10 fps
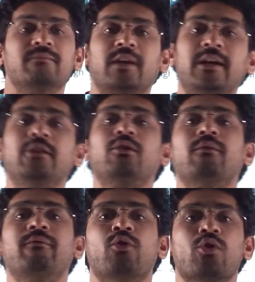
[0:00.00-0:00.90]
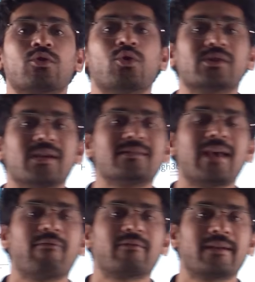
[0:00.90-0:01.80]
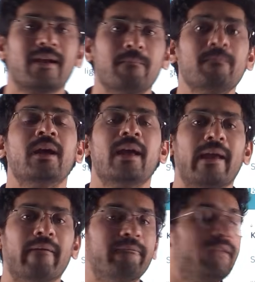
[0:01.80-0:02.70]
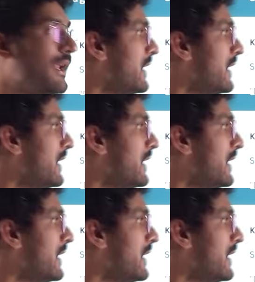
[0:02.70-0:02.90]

3 to 4 questions have come every